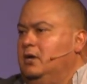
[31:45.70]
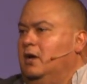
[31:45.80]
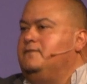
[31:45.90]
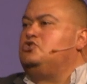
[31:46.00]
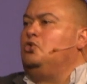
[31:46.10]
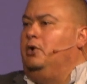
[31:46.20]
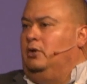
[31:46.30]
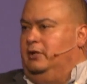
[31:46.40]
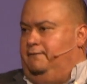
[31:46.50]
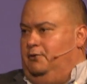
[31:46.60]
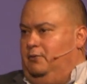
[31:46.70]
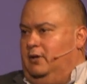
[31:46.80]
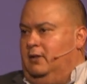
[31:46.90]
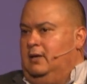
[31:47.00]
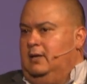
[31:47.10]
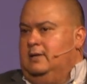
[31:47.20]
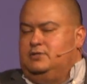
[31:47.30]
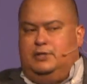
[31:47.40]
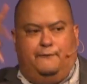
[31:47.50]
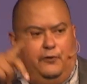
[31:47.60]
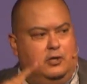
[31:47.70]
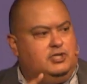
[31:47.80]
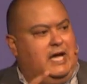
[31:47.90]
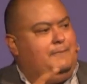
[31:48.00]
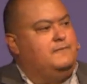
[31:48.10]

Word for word: of soil, if you will. So the first type of